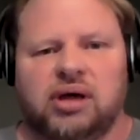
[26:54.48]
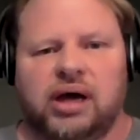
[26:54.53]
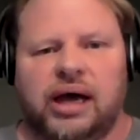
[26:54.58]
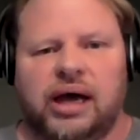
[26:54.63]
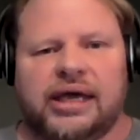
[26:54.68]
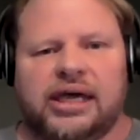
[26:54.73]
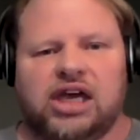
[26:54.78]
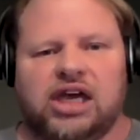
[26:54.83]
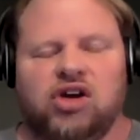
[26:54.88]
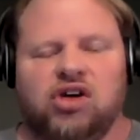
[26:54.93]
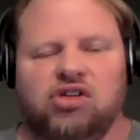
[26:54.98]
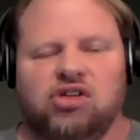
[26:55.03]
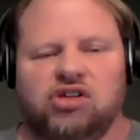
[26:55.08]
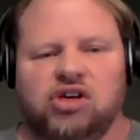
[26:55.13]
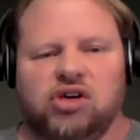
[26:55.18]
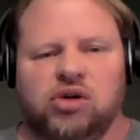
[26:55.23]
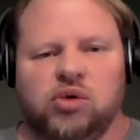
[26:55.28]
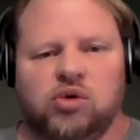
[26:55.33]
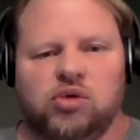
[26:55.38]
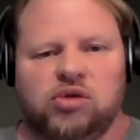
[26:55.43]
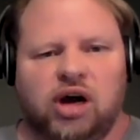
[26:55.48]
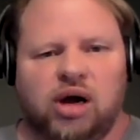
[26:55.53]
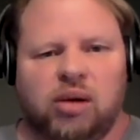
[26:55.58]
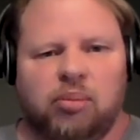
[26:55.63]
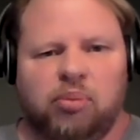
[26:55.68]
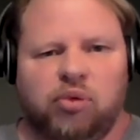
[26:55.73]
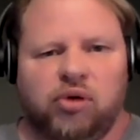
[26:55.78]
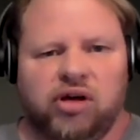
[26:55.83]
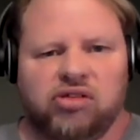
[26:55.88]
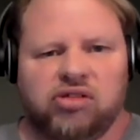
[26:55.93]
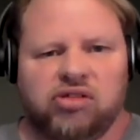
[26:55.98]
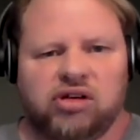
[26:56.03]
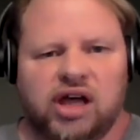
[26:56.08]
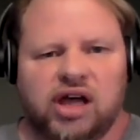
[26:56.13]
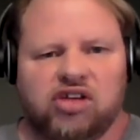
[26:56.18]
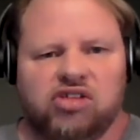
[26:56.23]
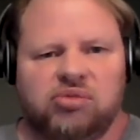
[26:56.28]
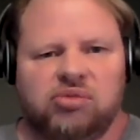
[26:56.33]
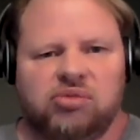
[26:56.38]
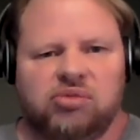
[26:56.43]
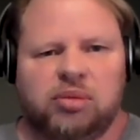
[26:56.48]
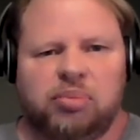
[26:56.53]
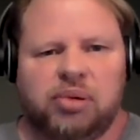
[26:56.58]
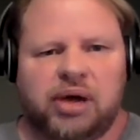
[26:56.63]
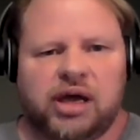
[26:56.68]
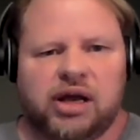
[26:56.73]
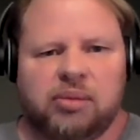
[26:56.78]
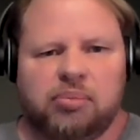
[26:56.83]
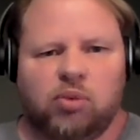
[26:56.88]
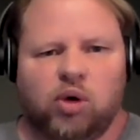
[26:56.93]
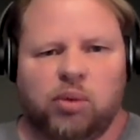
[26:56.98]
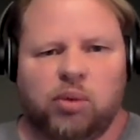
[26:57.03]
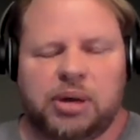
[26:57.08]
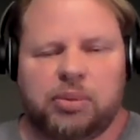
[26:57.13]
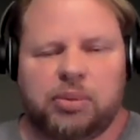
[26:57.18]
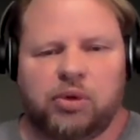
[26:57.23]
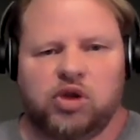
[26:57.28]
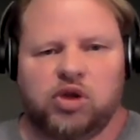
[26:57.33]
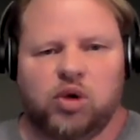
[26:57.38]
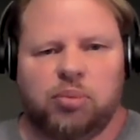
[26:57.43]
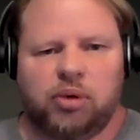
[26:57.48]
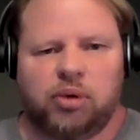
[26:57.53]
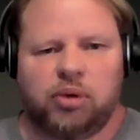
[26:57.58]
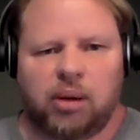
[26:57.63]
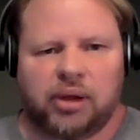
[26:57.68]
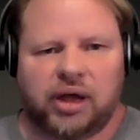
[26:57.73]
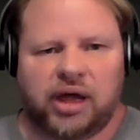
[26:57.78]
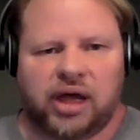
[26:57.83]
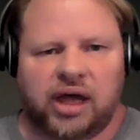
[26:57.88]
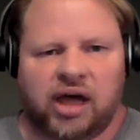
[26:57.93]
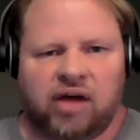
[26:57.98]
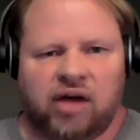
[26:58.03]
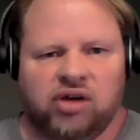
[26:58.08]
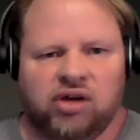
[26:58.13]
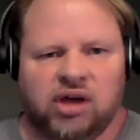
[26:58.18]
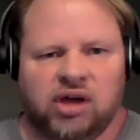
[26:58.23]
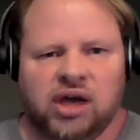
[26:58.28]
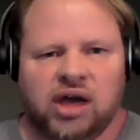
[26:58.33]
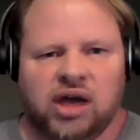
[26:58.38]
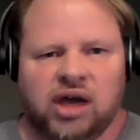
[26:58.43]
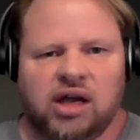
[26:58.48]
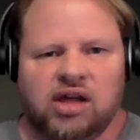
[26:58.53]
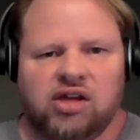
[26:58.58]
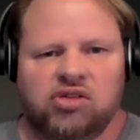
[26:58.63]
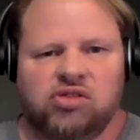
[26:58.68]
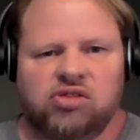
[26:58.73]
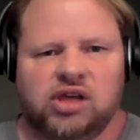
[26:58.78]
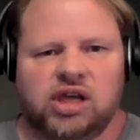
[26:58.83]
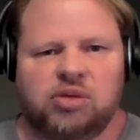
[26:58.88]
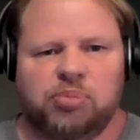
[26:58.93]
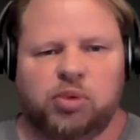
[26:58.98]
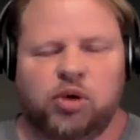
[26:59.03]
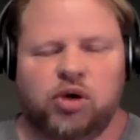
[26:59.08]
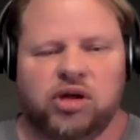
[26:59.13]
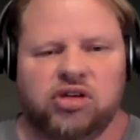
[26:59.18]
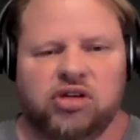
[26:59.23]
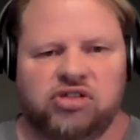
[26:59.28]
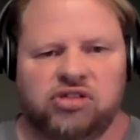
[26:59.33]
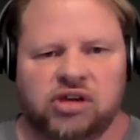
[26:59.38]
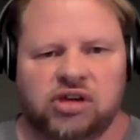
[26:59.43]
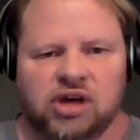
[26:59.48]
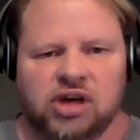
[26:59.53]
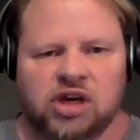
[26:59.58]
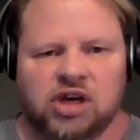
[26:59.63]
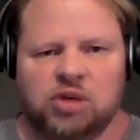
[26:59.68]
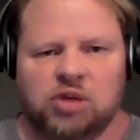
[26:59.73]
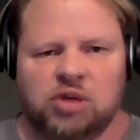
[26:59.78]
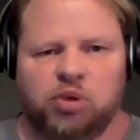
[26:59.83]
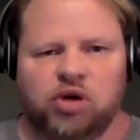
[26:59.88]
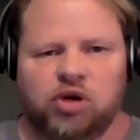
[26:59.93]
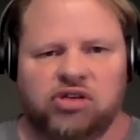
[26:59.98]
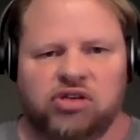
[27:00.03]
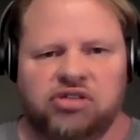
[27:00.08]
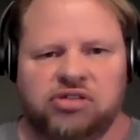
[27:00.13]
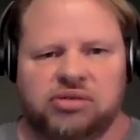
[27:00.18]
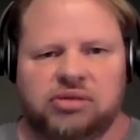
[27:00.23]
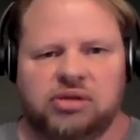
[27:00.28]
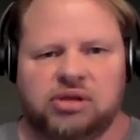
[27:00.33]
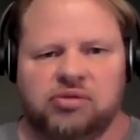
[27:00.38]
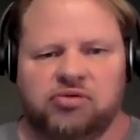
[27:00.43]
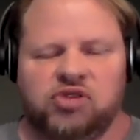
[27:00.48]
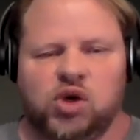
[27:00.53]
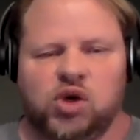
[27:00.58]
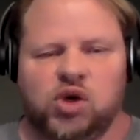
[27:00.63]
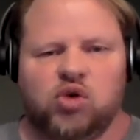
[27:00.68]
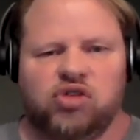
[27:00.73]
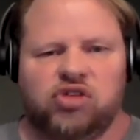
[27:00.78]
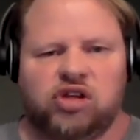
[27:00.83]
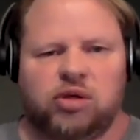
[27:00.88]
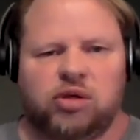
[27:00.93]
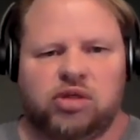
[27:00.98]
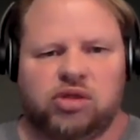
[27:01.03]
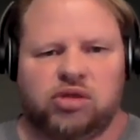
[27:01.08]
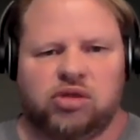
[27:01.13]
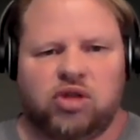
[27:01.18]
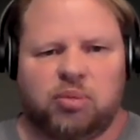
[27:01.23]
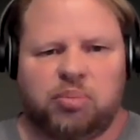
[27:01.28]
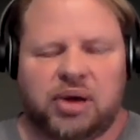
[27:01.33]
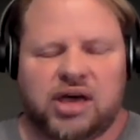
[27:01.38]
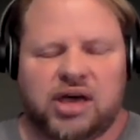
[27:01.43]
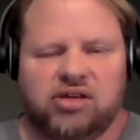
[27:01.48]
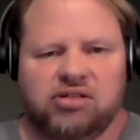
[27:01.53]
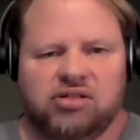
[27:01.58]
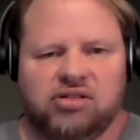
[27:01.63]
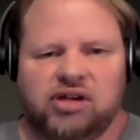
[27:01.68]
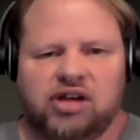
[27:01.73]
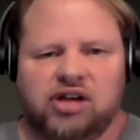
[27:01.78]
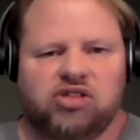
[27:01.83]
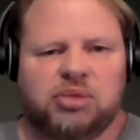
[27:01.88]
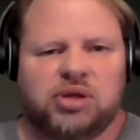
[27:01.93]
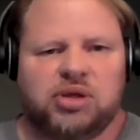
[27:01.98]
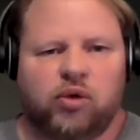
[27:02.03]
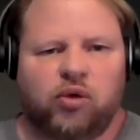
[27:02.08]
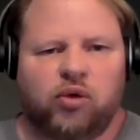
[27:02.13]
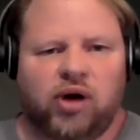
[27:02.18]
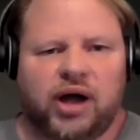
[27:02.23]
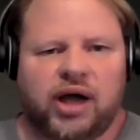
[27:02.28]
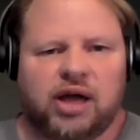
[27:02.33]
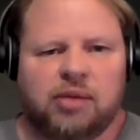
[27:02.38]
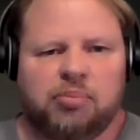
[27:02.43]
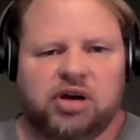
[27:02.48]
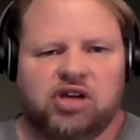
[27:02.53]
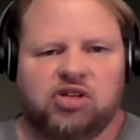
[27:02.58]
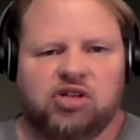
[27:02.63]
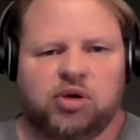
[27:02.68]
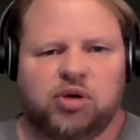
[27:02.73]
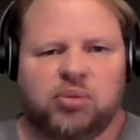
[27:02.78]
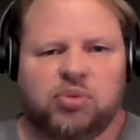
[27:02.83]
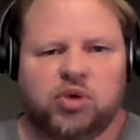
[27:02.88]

I guarantee you, Don Preston has debated more people than you probably have, and he's put his views to the paces. Doesn't mean they're right, but he's put them